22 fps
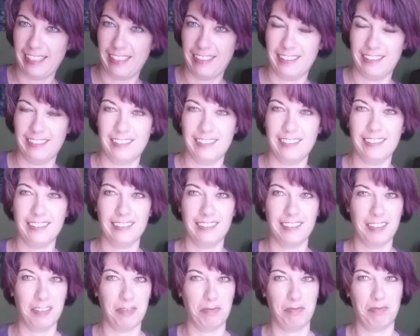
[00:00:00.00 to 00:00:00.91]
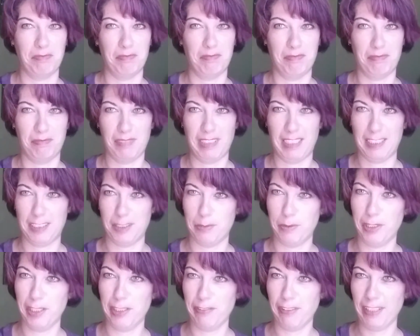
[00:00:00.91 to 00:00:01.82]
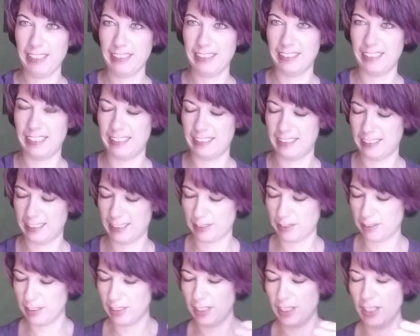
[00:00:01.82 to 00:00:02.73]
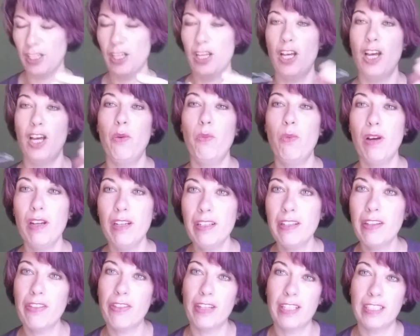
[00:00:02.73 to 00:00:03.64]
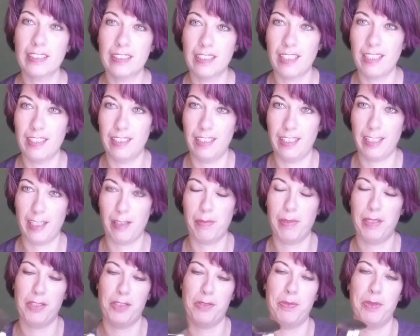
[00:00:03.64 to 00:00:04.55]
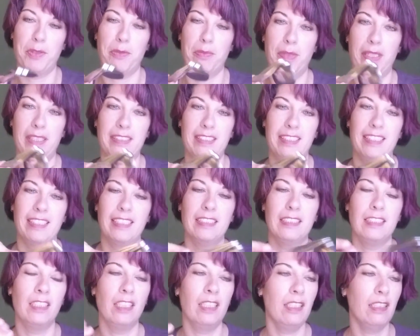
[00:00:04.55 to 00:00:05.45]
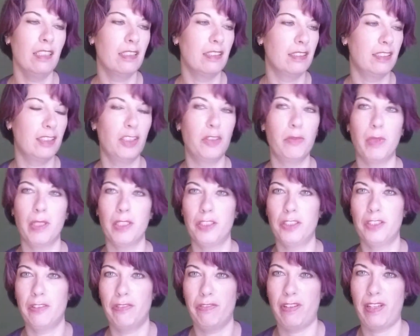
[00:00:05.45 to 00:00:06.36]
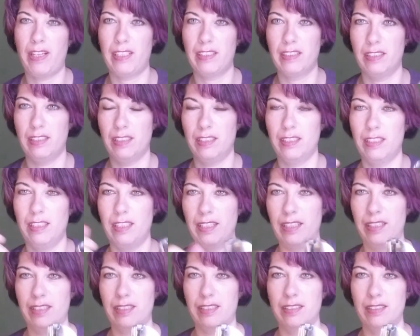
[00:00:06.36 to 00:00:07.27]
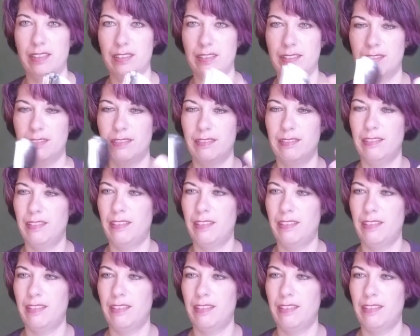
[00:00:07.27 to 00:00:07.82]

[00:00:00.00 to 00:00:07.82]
And that's pretty fascinating. And one of the things I like about spoon bending is not so much the fact that I can